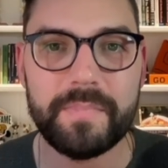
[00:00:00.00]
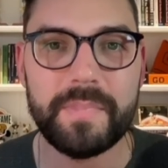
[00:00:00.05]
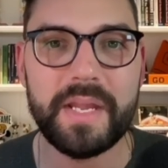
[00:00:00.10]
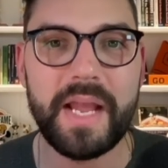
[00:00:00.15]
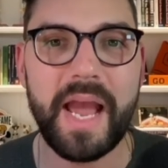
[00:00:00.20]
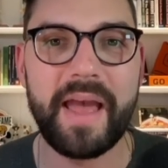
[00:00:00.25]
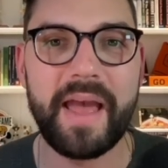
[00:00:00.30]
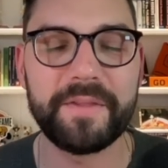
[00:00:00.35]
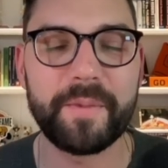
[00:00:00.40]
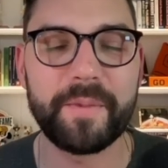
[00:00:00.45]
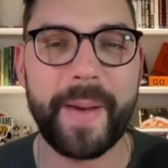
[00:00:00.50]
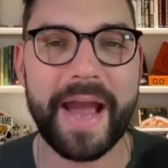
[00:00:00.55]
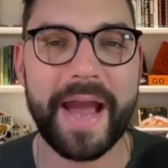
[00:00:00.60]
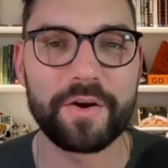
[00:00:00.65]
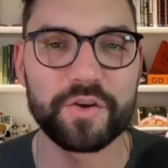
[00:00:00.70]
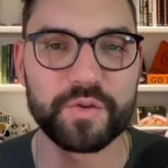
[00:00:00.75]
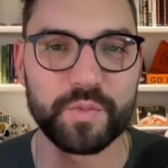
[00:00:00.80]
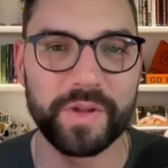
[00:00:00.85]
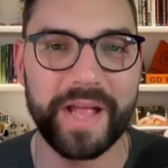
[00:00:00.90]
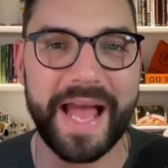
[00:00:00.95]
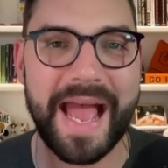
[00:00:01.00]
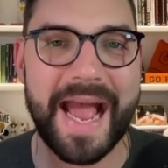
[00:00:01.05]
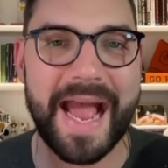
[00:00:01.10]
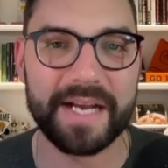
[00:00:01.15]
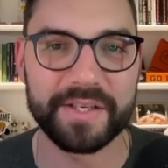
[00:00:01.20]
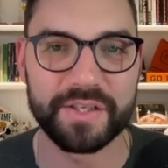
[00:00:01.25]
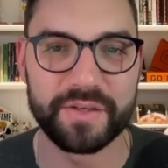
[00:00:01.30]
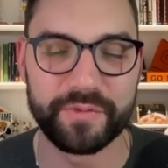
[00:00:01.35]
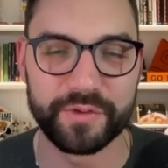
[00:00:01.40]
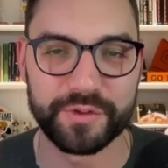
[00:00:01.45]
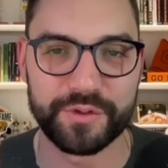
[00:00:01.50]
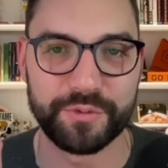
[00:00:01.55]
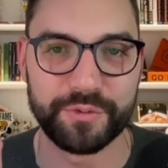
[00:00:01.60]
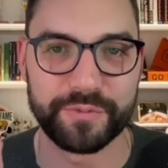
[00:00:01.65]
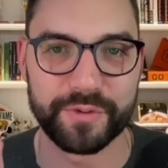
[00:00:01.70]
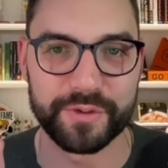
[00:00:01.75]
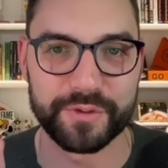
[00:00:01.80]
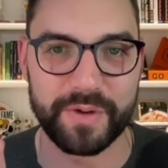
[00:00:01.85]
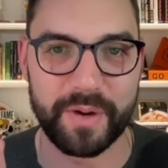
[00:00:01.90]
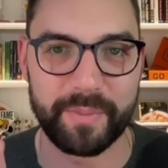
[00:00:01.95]
I think the Packers will ask for 2
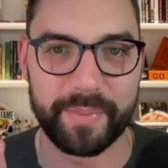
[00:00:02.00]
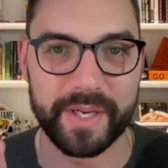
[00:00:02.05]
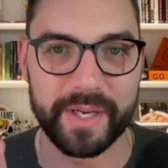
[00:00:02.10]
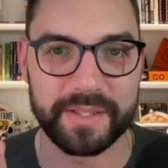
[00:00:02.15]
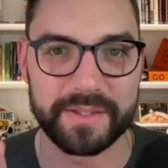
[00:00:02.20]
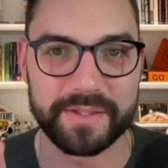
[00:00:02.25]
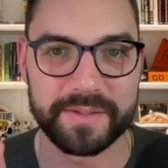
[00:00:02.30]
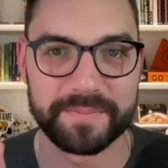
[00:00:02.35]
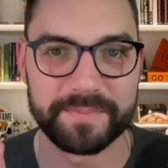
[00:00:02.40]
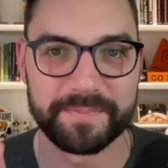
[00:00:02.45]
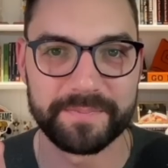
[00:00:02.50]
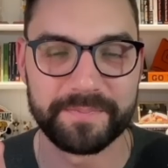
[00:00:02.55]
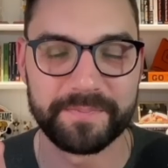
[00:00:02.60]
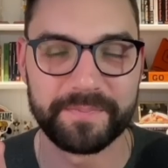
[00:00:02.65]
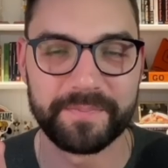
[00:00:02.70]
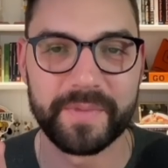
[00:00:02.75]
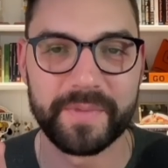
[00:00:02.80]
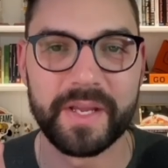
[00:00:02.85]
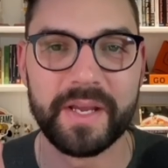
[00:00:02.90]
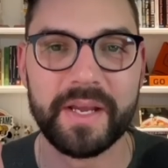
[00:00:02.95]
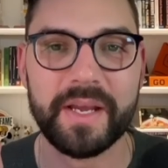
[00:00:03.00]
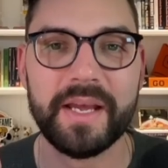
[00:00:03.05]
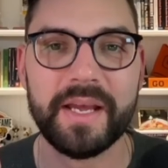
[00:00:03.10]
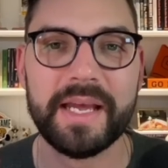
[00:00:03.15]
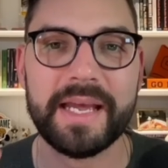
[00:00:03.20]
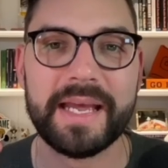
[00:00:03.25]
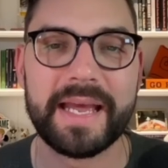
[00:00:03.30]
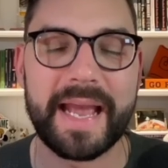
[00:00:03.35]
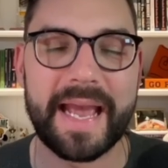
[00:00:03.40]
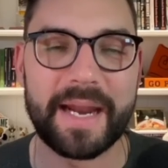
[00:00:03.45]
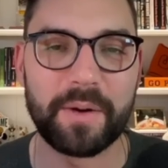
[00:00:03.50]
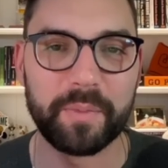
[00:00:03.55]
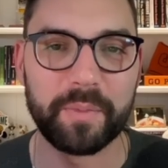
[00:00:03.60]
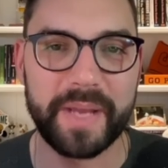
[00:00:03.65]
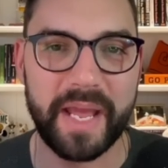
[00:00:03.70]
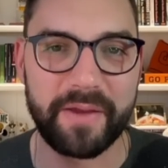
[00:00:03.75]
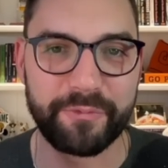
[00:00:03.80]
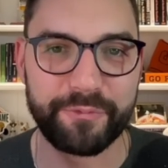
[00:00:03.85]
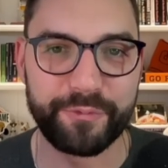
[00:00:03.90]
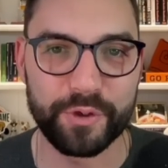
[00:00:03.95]
first-round picks. And it will
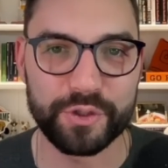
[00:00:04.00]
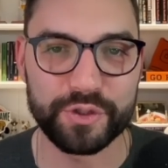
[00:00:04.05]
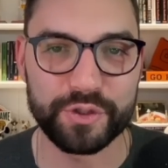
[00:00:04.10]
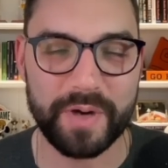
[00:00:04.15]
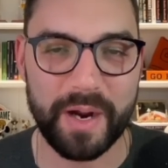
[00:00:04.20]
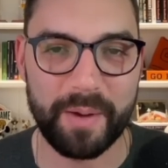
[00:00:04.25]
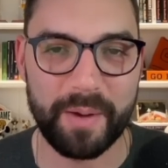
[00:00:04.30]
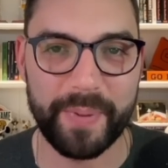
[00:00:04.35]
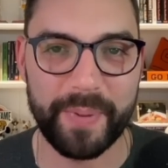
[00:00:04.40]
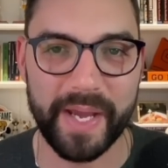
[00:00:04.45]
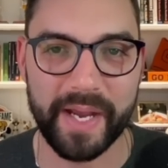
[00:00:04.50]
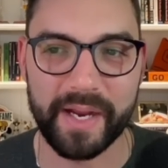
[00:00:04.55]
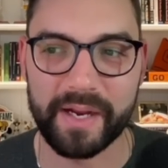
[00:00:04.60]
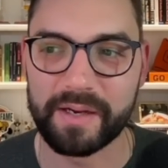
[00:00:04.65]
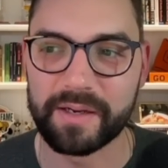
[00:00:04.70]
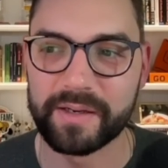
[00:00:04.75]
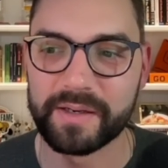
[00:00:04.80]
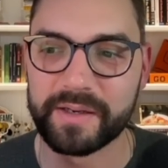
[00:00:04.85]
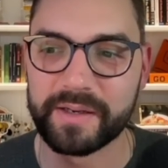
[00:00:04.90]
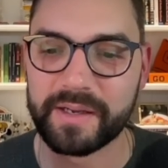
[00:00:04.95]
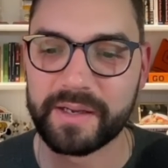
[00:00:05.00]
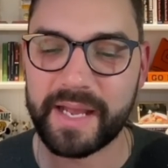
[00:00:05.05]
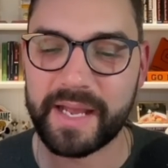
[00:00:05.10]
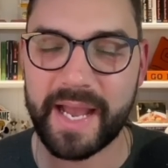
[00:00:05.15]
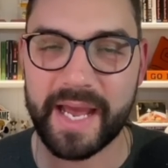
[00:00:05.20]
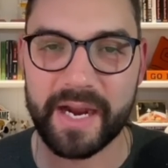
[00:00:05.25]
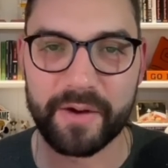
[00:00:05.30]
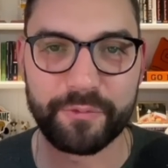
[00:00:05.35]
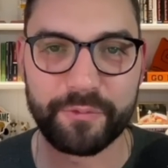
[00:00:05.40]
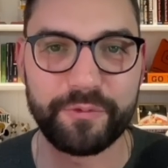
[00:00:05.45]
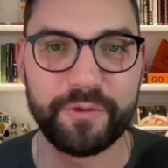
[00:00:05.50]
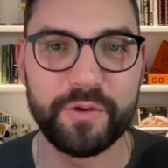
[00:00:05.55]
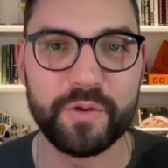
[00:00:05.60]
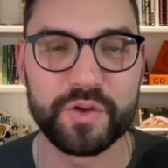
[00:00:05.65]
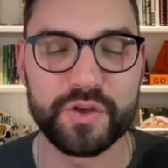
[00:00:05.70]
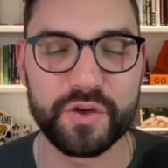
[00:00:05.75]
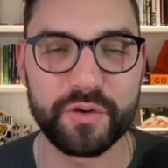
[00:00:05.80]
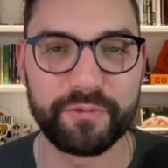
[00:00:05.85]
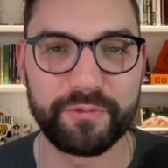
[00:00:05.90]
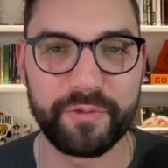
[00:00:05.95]
be a first-round pick and a
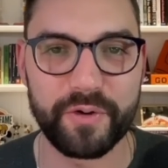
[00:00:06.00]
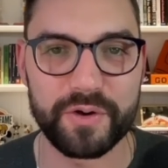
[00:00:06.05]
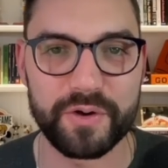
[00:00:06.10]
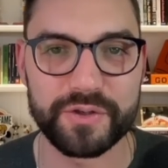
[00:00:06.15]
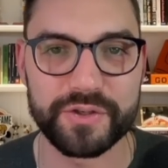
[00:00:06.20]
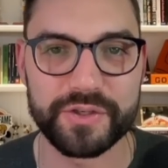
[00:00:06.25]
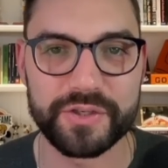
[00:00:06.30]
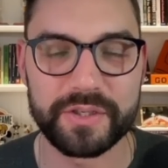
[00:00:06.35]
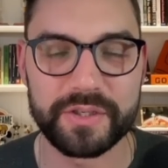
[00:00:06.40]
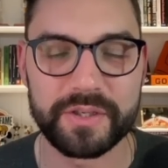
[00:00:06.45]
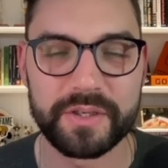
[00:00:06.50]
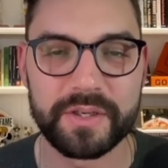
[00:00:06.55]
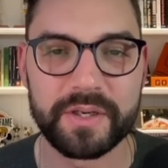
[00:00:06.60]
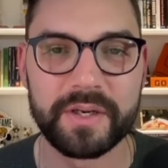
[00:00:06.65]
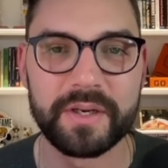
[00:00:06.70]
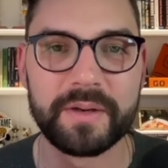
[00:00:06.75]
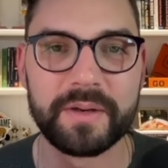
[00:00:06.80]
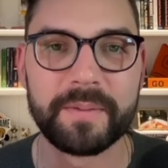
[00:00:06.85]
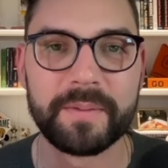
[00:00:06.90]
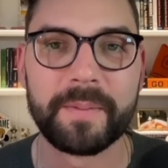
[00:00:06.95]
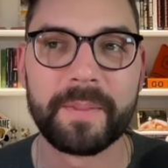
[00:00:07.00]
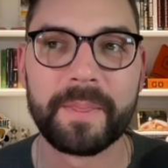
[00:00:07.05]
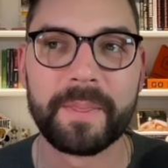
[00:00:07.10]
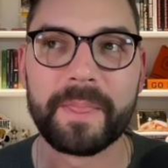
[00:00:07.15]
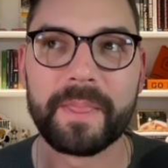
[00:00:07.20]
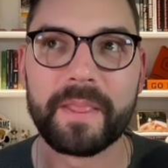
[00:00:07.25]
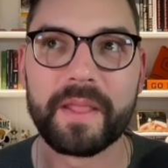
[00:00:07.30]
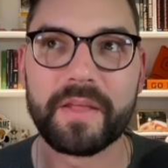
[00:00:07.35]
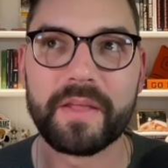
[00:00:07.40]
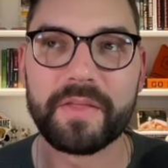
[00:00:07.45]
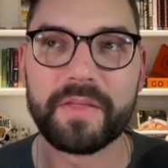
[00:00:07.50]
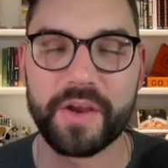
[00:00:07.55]
future first. The